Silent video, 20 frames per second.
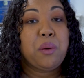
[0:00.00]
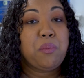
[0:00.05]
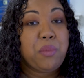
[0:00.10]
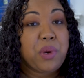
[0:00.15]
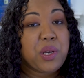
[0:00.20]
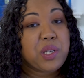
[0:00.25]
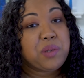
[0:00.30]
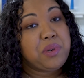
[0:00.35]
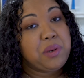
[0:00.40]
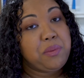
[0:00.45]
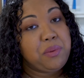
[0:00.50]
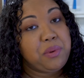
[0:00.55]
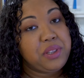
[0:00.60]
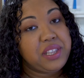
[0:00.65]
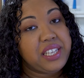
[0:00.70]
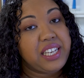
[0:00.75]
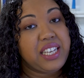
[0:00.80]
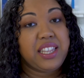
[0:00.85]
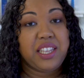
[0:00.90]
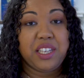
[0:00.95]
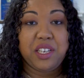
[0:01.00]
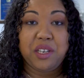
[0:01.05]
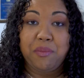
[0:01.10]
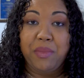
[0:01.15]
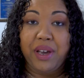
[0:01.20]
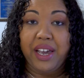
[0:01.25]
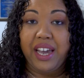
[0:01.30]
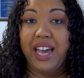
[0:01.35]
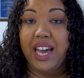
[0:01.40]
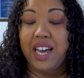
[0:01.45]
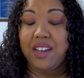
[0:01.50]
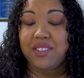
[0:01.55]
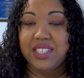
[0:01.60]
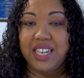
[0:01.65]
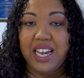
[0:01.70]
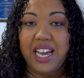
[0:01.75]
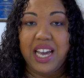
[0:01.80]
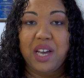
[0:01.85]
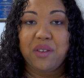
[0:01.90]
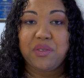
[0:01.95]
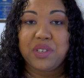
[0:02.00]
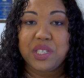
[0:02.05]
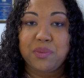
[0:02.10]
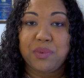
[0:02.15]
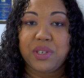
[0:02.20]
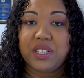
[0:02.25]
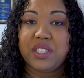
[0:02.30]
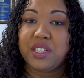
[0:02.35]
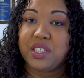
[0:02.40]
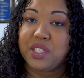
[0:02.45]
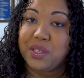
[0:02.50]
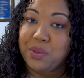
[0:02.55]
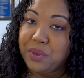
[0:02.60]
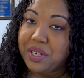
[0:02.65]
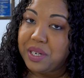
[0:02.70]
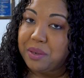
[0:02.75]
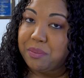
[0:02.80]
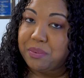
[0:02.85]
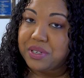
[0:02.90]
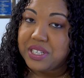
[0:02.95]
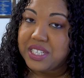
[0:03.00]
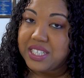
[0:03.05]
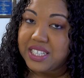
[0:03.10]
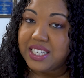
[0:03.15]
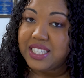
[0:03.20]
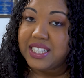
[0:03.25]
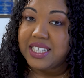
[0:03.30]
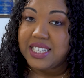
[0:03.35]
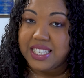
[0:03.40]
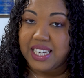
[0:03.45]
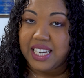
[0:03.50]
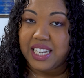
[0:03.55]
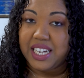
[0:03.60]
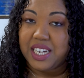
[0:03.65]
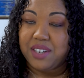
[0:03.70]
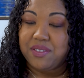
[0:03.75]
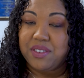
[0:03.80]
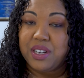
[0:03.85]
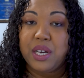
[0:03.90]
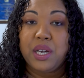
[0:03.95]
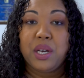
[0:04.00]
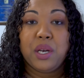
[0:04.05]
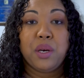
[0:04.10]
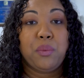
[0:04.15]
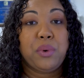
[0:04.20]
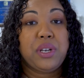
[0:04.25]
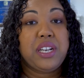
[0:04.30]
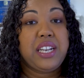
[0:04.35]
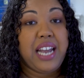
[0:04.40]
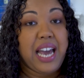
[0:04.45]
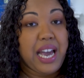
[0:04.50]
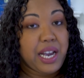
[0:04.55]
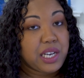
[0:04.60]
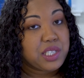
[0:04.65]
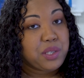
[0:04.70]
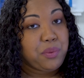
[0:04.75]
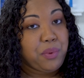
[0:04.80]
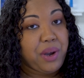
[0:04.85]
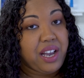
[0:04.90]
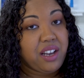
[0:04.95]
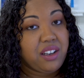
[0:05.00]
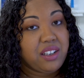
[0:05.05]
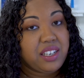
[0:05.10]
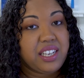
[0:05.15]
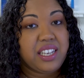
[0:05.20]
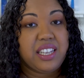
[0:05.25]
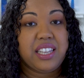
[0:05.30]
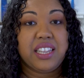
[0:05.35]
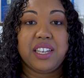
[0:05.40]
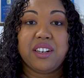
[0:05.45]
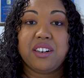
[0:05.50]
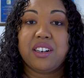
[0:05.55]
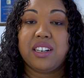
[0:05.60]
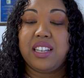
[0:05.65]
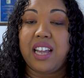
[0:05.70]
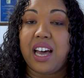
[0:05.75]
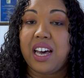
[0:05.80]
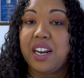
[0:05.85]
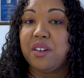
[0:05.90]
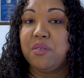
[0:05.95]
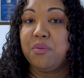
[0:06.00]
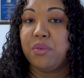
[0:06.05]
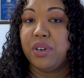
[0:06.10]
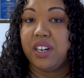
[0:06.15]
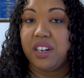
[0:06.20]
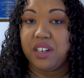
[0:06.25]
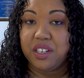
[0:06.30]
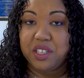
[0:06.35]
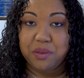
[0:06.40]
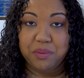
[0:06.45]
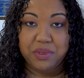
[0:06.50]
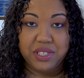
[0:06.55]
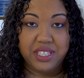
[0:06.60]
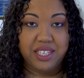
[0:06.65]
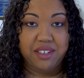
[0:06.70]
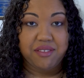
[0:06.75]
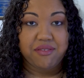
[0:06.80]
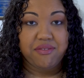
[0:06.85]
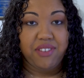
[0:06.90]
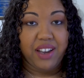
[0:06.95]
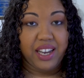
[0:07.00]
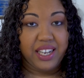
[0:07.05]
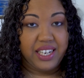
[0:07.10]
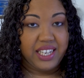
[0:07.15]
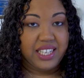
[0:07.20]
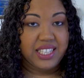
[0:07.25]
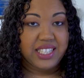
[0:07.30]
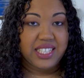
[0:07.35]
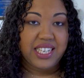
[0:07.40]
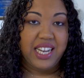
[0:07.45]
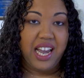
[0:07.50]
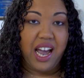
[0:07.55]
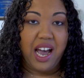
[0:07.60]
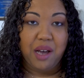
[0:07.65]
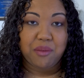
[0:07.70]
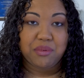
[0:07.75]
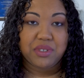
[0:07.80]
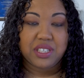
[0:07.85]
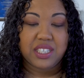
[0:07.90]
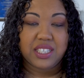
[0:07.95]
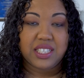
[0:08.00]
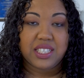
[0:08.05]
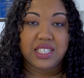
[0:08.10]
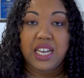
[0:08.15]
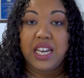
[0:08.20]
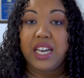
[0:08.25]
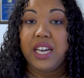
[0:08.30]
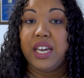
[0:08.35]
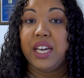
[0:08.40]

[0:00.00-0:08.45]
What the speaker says: Most people think that you may have to have as much as 20% saved, when in actuality, there are a lot of 100% financing options